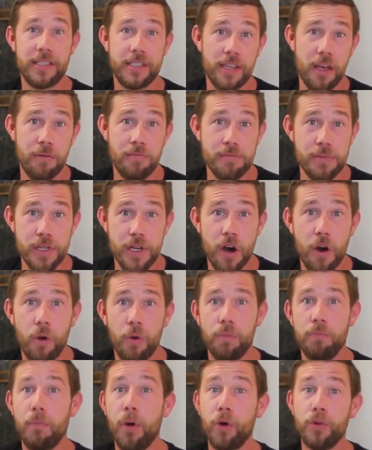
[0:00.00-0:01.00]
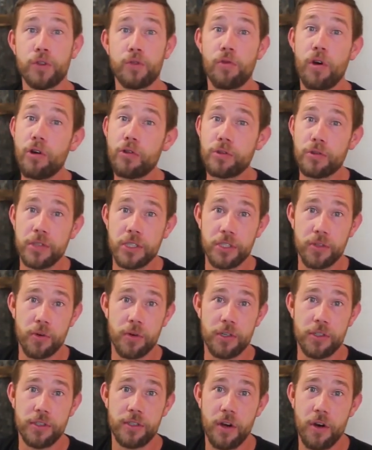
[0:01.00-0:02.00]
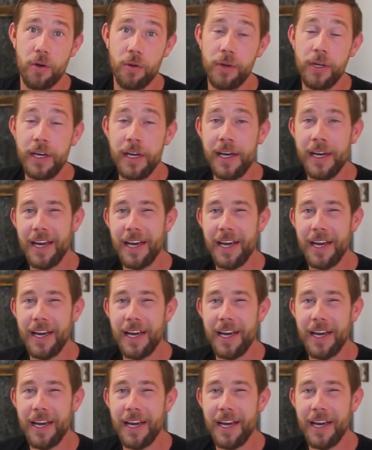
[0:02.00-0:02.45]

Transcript: some don't, most grocery stores don't,